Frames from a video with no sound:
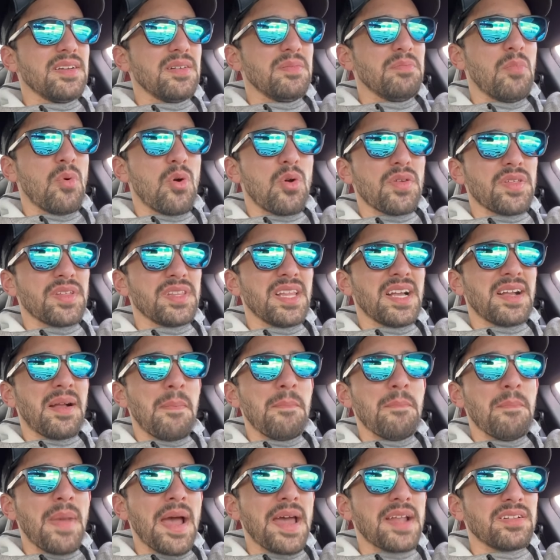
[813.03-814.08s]
More than like a
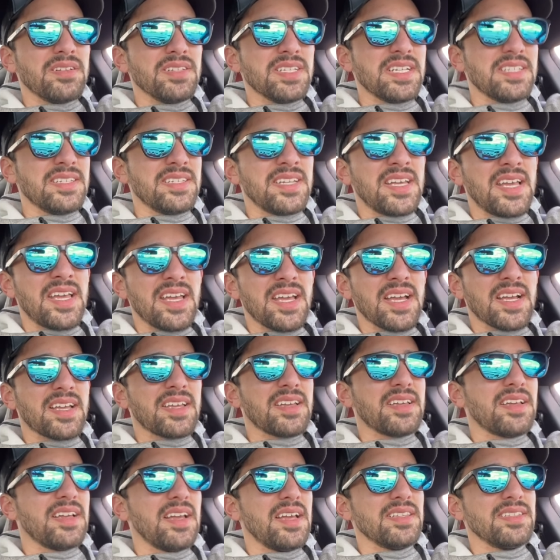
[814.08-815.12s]
metally tick,
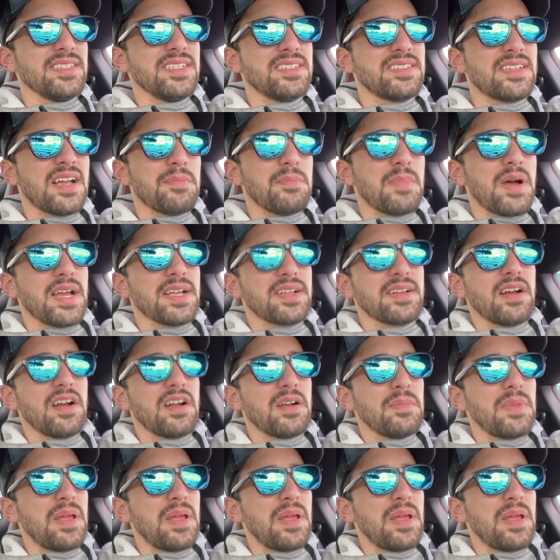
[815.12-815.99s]
at least on my car.